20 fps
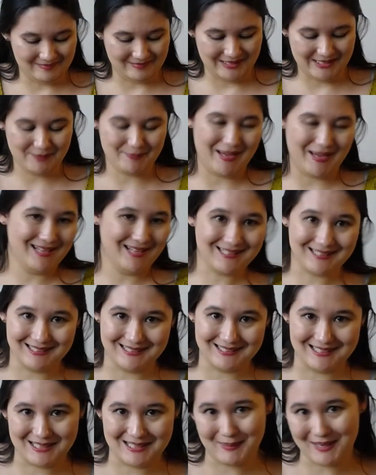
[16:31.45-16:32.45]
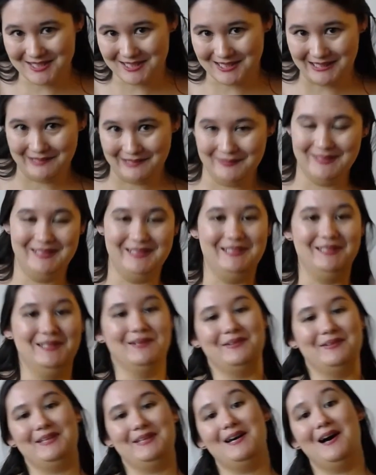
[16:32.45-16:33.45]
This passage, especially with,
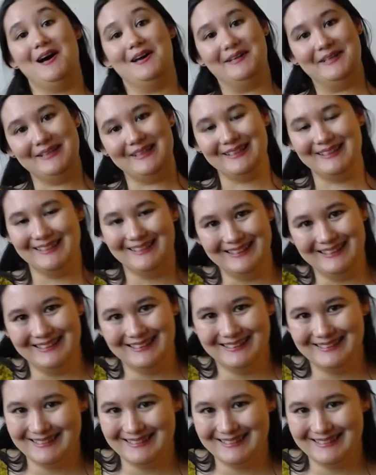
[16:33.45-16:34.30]
the yawning and